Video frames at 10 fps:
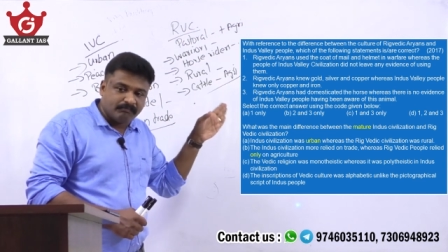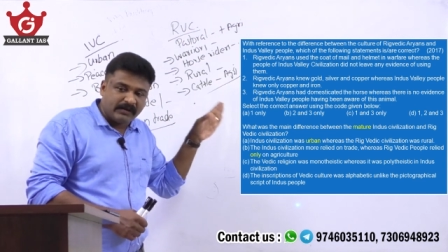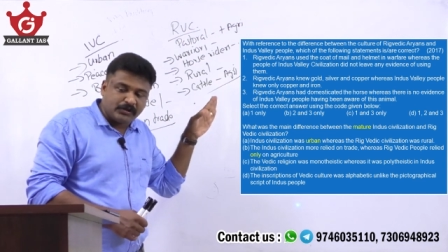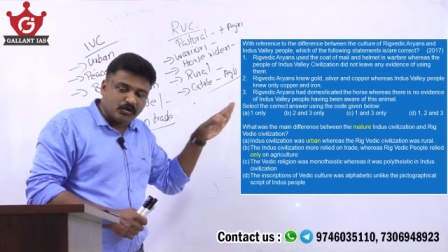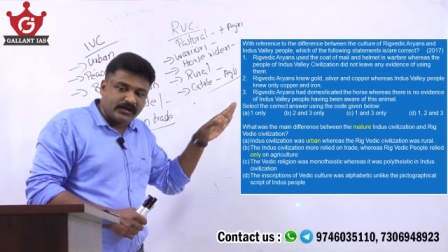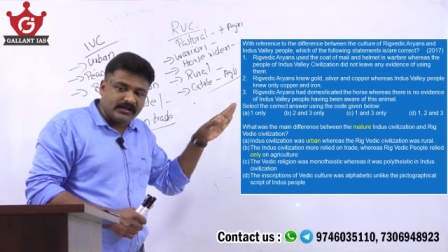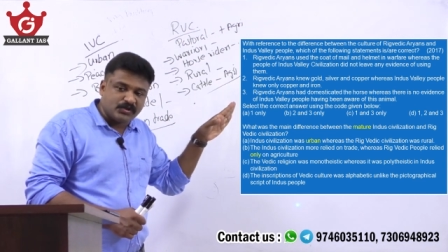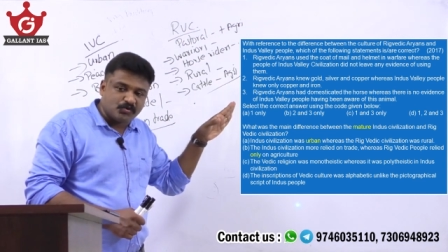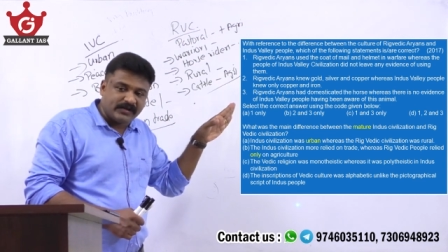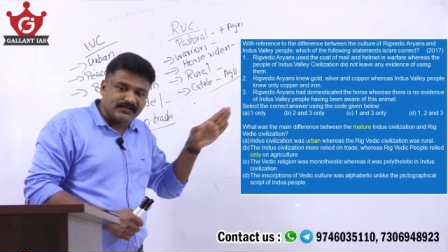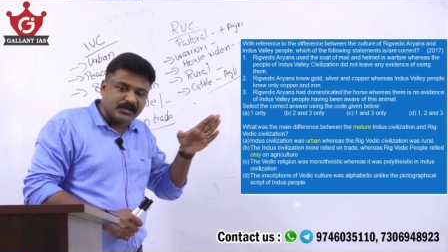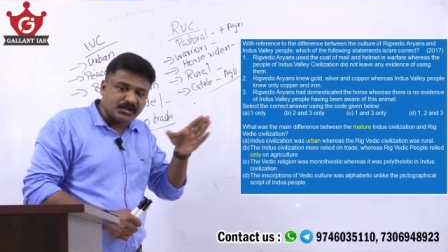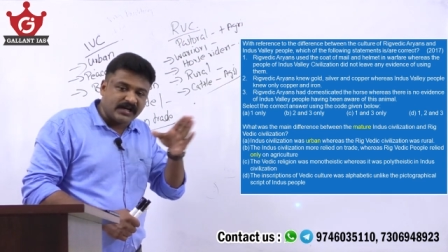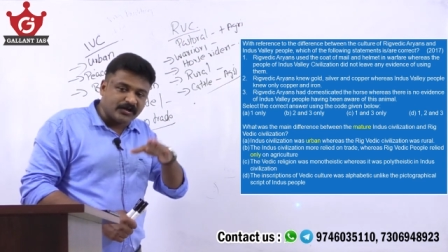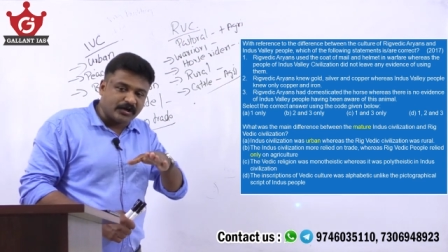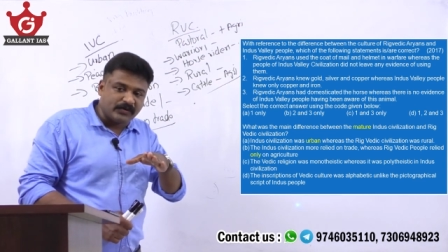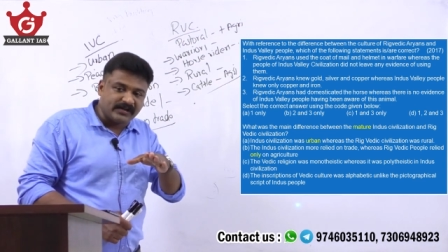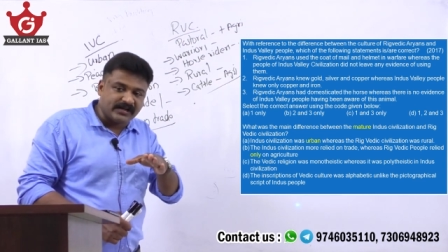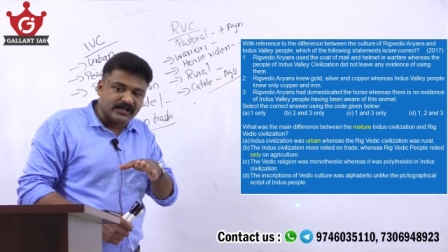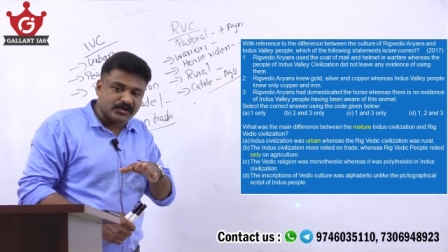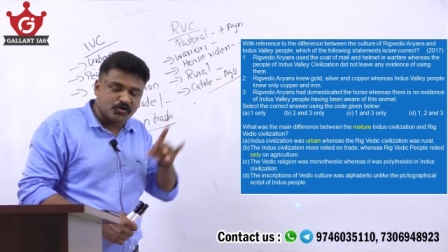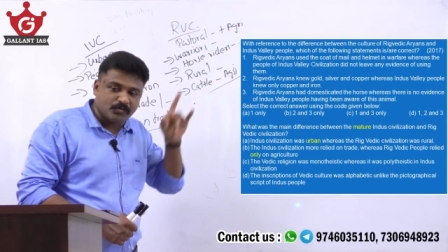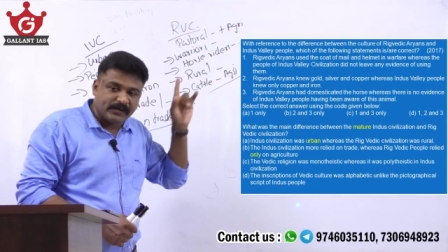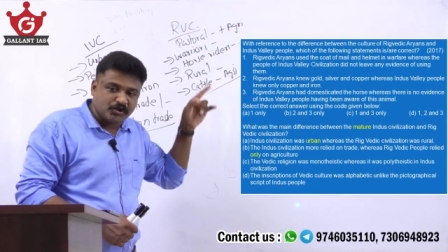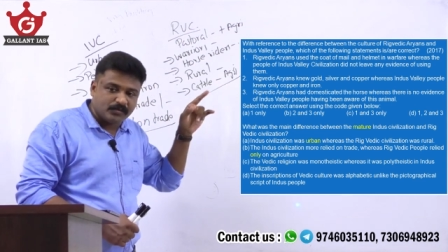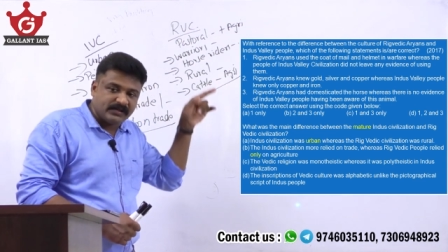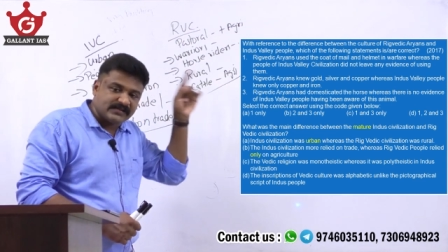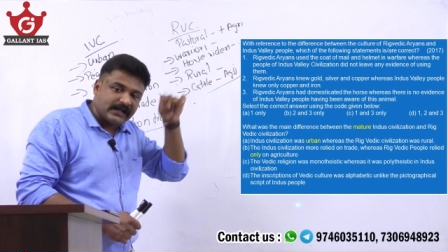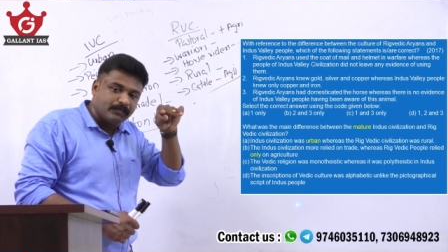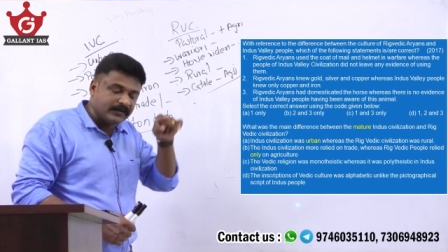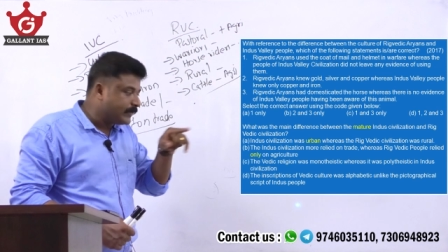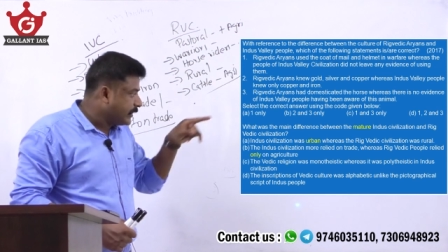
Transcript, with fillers: mature Indus civilization and Rigvedic culture so mature means urban